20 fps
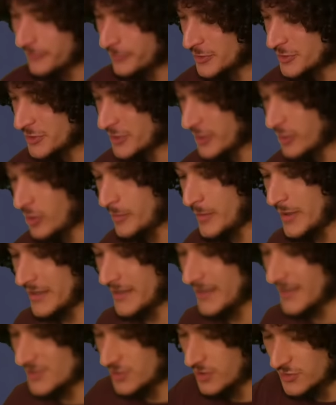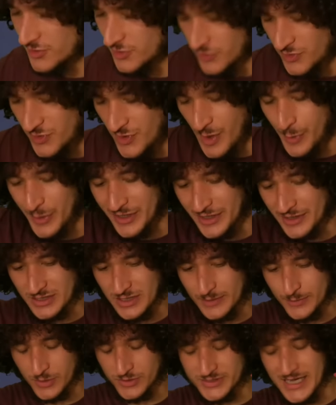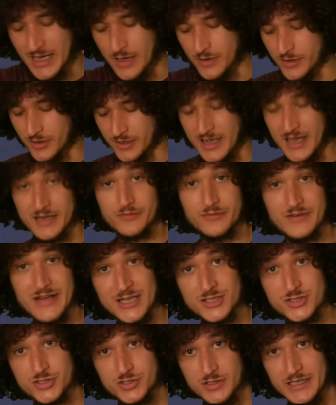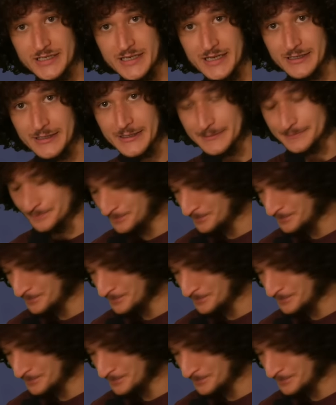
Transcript: printing our own money is also so that we can double down on a kind of national identity.